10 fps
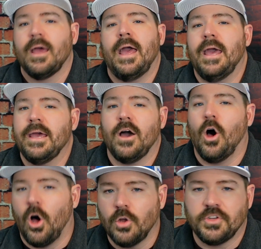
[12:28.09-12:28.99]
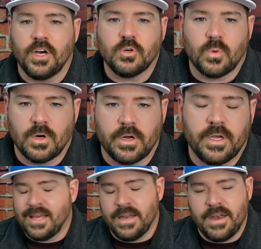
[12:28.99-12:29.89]
hey, all ductwork
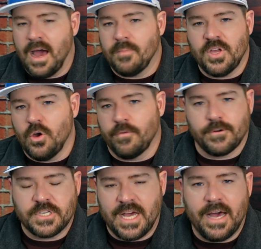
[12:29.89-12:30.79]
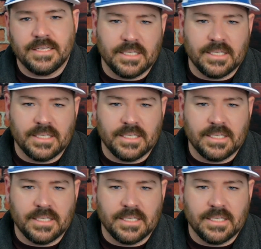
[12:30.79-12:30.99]
cannot be oversized,